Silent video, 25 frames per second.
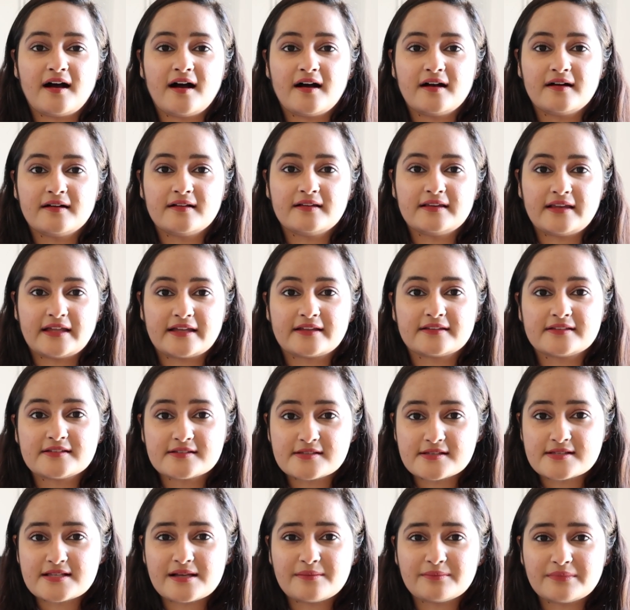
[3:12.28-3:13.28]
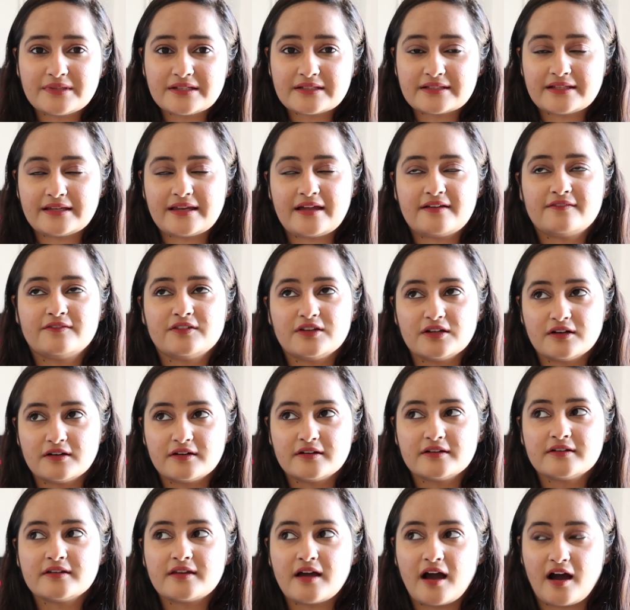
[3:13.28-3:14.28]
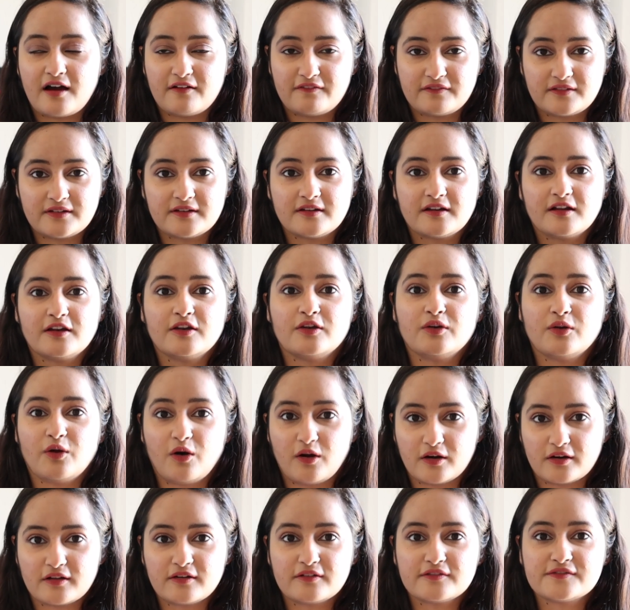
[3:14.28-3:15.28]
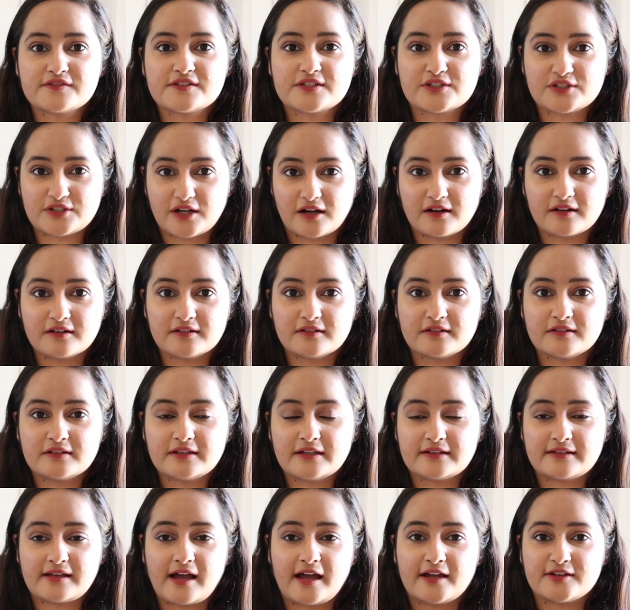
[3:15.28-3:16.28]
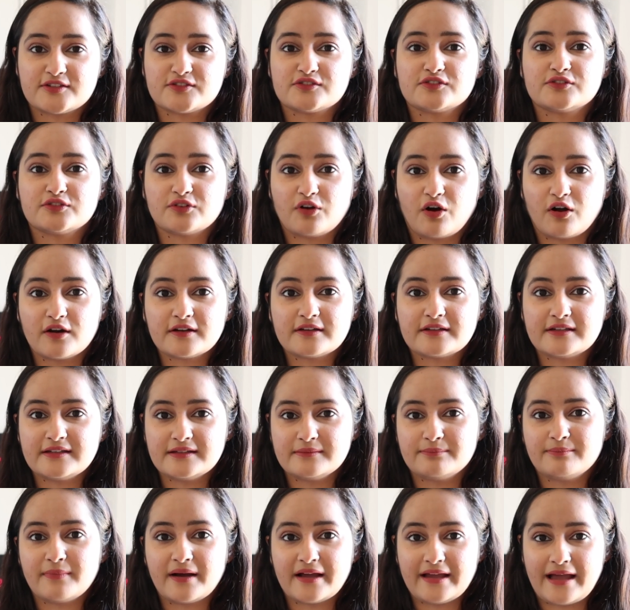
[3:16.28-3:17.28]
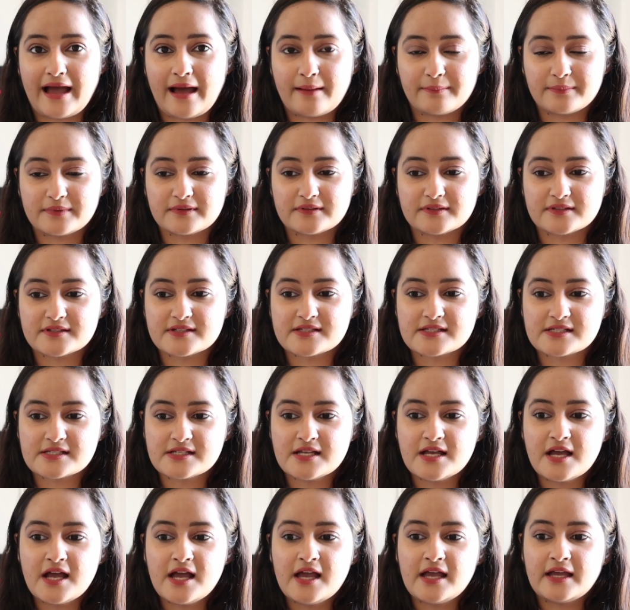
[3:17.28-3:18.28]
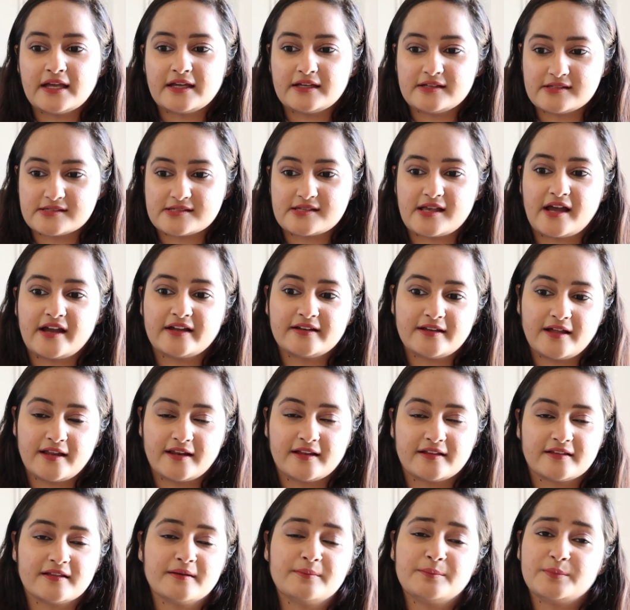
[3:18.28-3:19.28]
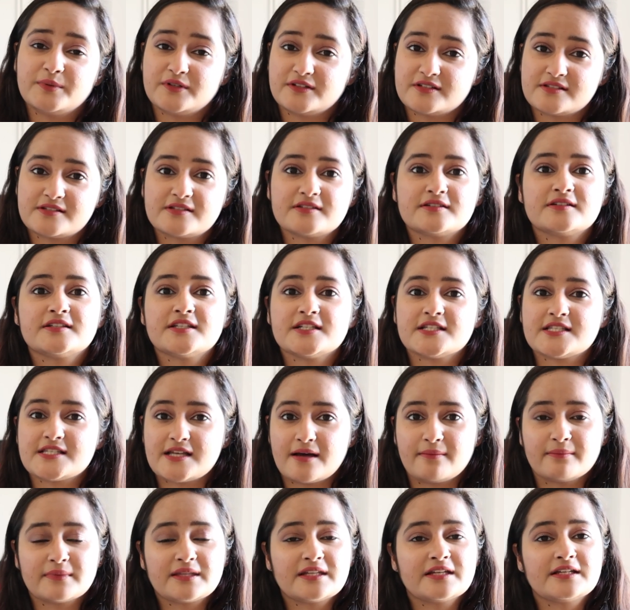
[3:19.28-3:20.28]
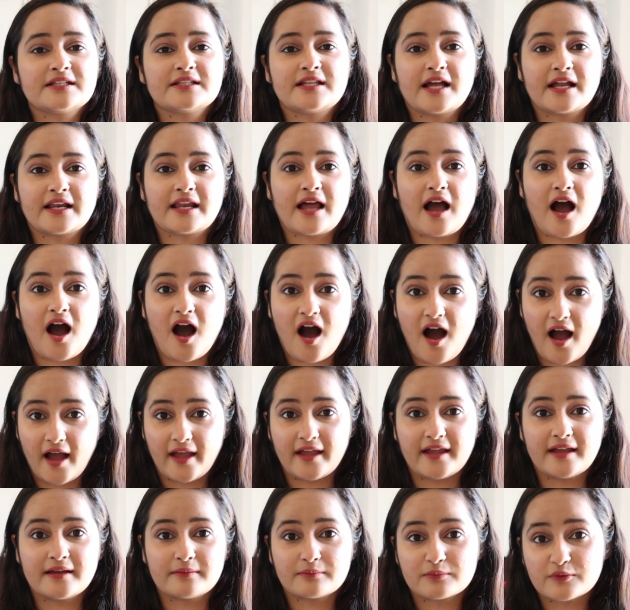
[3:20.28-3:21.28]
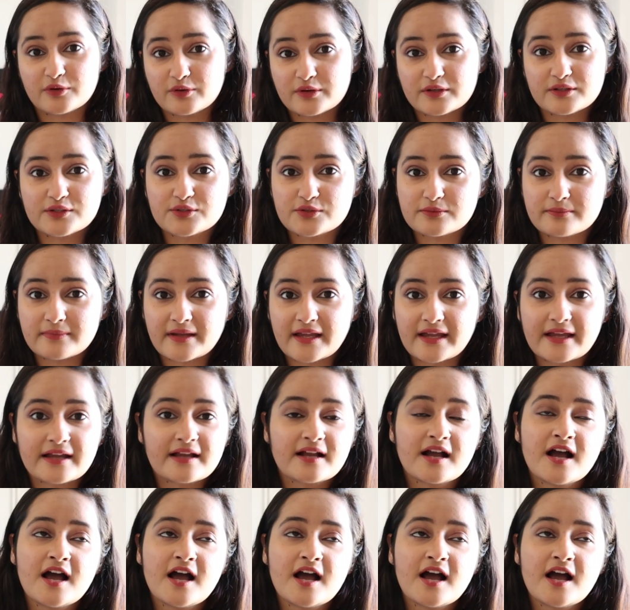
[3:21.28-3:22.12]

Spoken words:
like, this is something that I've learned after a lot of struggle, that I should not keep my happiness inside another person. It's something that I am going to make.